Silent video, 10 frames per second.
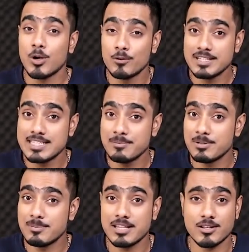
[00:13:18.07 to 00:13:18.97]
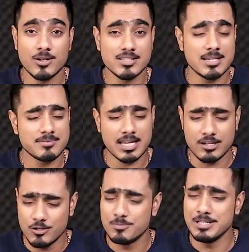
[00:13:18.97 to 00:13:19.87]
Always keep in mind the concepts
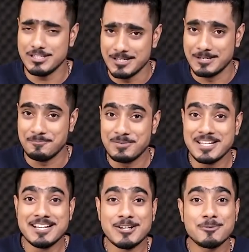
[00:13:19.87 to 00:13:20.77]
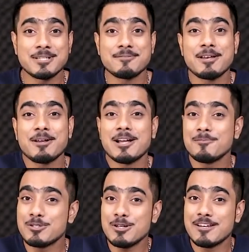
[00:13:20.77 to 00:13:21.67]
and you'll be good. Hope this video
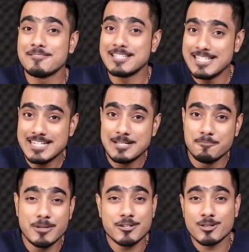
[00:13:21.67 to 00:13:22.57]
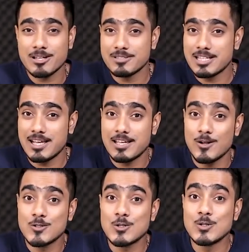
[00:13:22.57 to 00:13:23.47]
helped you, and if it did, make sure to give us a like,
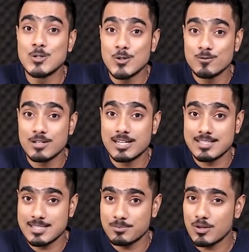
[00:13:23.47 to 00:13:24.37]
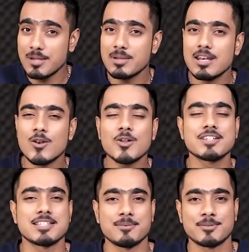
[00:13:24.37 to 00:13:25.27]
and also don't forget to subscribe, and not
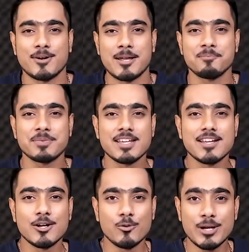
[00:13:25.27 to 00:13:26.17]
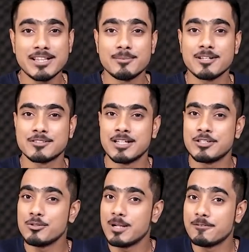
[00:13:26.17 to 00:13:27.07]
just subscribe. Ring the bell so
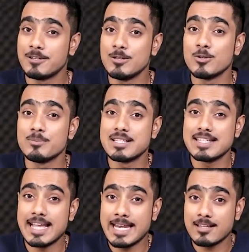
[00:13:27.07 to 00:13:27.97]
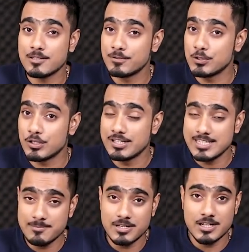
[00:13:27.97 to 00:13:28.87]
that you, my friend, don't miss any other future
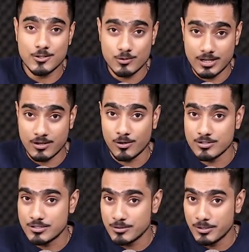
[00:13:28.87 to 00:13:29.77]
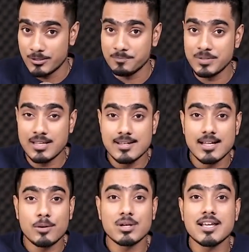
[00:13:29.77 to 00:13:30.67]
tip, trick, or tutorial.
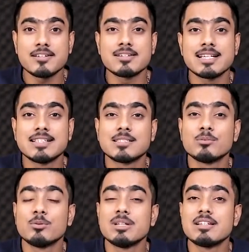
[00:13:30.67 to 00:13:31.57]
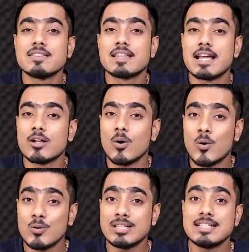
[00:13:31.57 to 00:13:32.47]
I would like to take this moment and thank
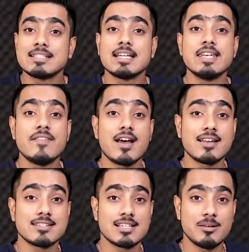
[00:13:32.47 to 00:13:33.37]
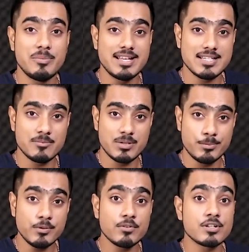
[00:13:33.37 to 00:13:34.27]
all these nice and amazing
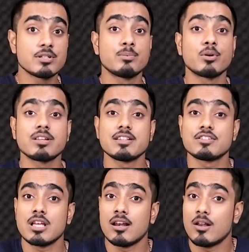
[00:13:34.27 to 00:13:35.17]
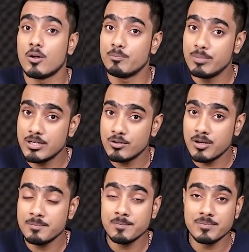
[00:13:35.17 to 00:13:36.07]
people for supporting this channel on
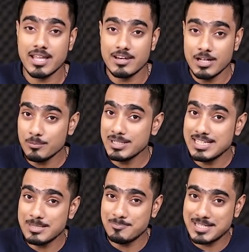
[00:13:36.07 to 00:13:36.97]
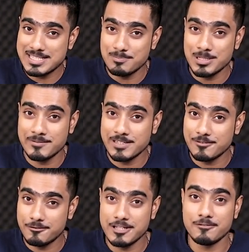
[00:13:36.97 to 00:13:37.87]
Patreon and helping keep
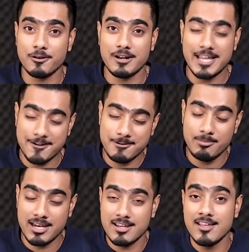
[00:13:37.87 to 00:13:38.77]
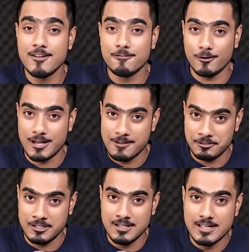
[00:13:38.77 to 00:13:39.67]
Piximperfect free for everybody forever.